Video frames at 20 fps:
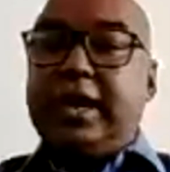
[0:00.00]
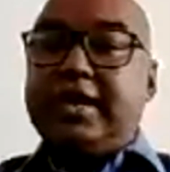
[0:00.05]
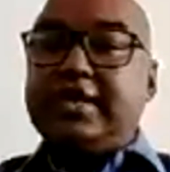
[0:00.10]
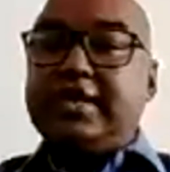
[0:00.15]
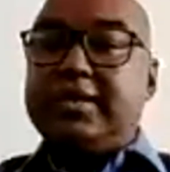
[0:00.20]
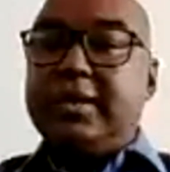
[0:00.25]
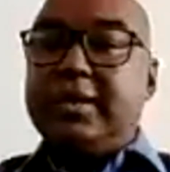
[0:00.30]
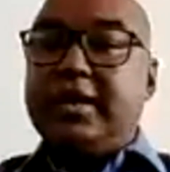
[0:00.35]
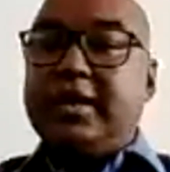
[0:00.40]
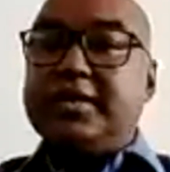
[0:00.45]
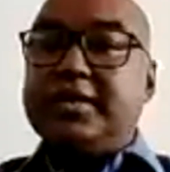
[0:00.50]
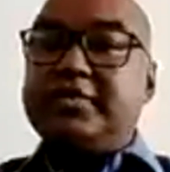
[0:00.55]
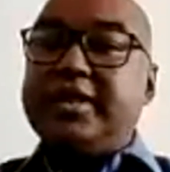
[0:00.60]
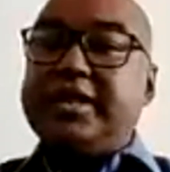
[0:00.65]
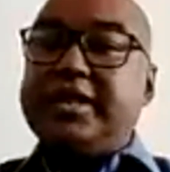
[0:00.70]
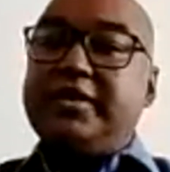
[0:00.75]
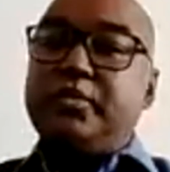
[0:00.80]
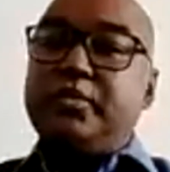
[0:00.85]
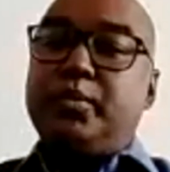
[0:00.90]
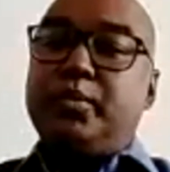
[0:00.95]
and uh,
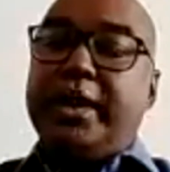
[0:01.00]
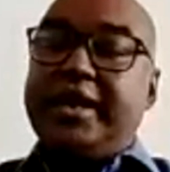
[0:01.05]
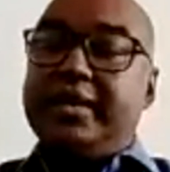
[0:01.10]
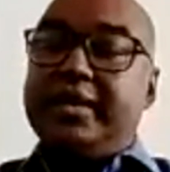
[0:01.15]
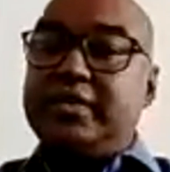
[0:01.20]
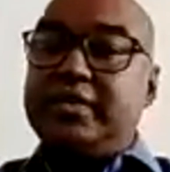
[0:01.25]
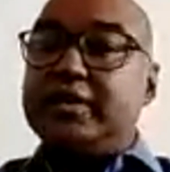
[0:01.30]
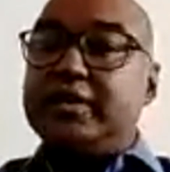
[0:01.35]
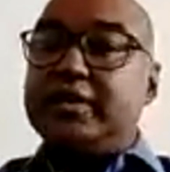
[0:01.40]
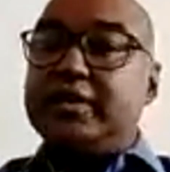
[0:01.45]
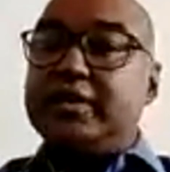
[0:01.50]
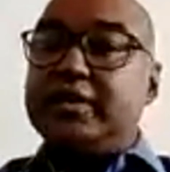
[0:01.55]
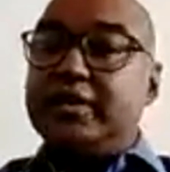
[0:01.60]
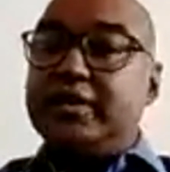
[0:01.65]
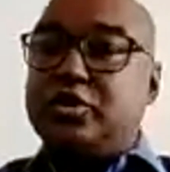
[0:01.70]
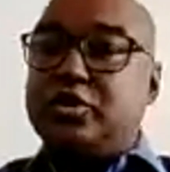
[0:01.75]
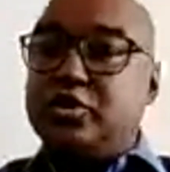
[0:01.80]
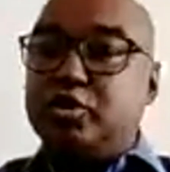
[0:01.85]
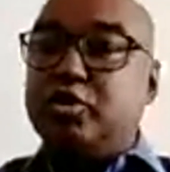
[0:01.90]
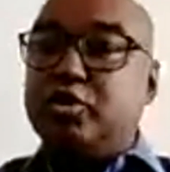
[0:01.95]
they went
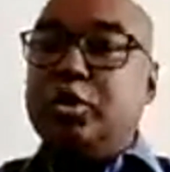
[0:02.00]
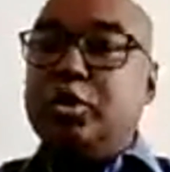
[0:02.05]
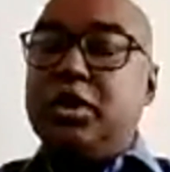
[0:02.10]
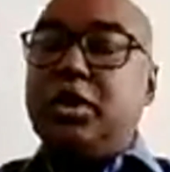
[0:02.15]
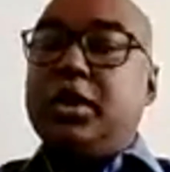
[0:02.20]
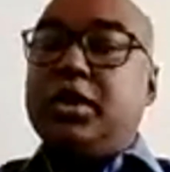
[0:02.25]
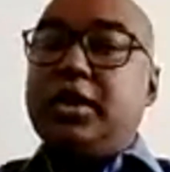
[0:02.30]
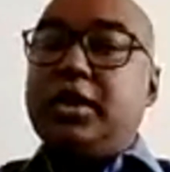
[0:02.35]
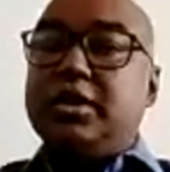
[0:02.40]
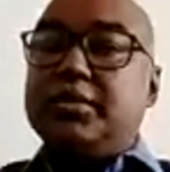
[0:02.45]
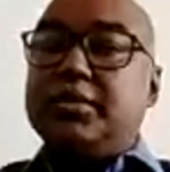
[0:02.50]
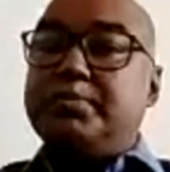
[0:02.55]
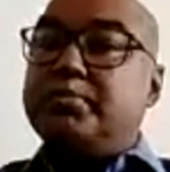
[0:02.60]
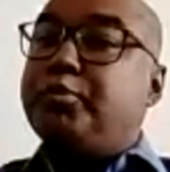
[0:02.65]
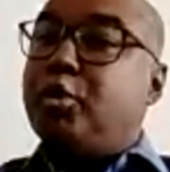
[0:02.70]
to uh,